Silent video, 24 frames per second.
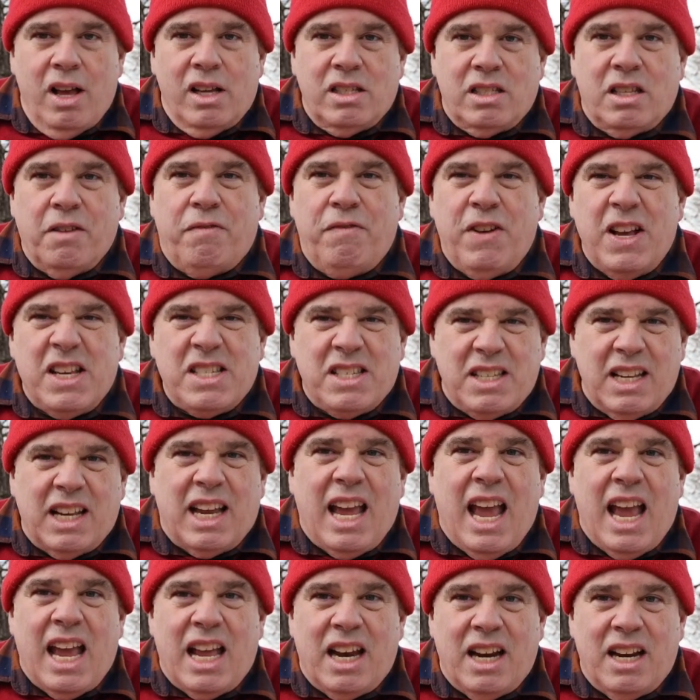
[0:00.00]

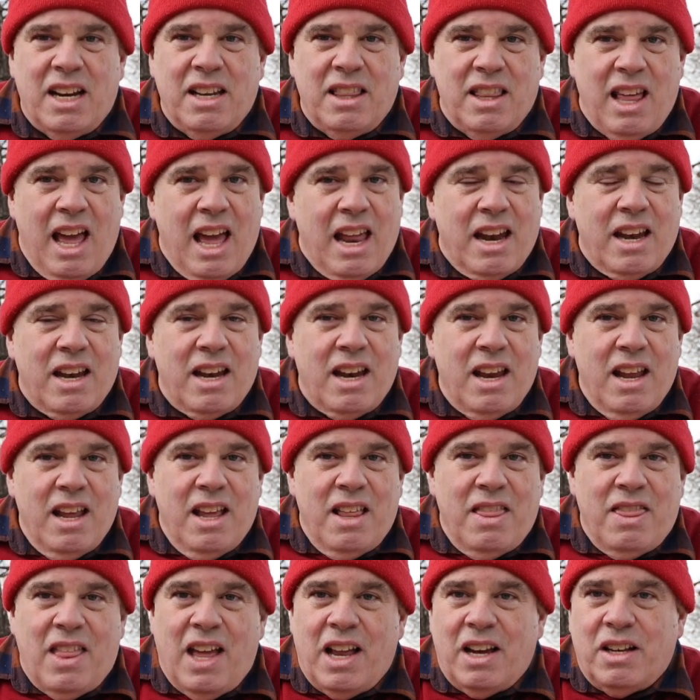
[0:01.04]
sophisticated
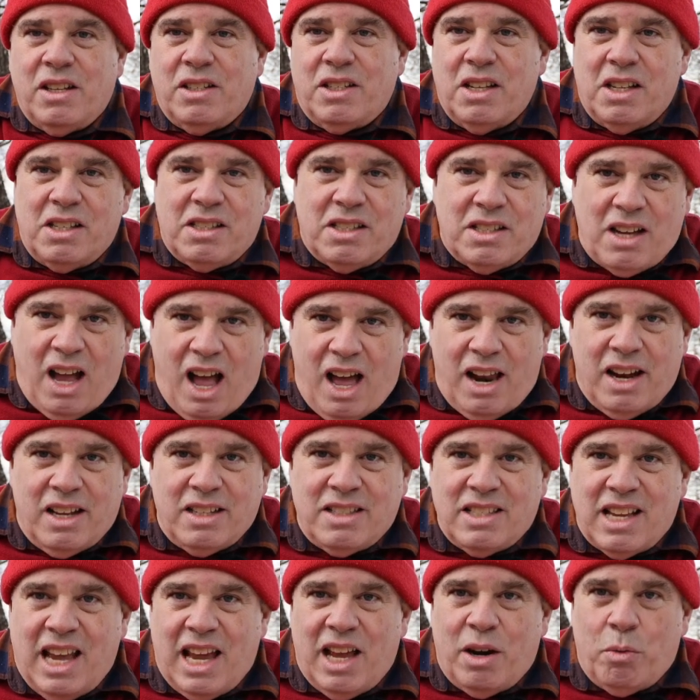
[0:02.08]
than just kind of
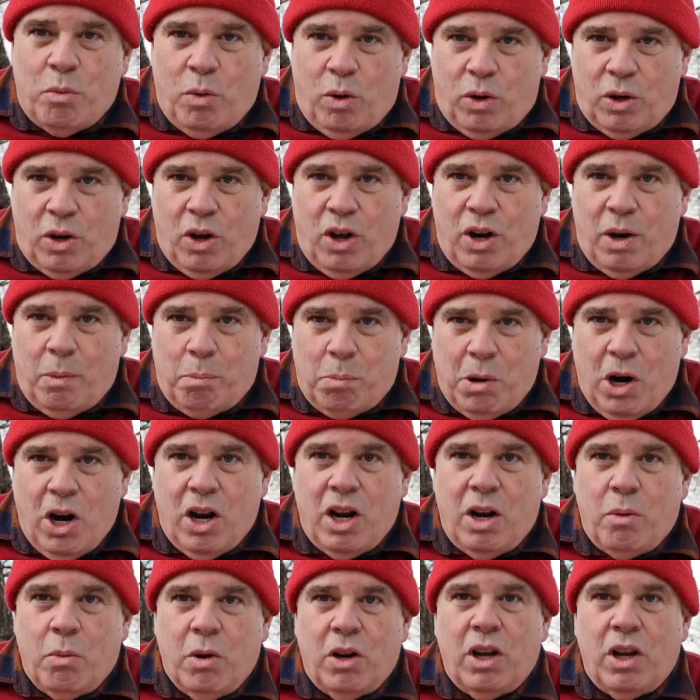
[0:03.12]
saying, well, we're going to burn it.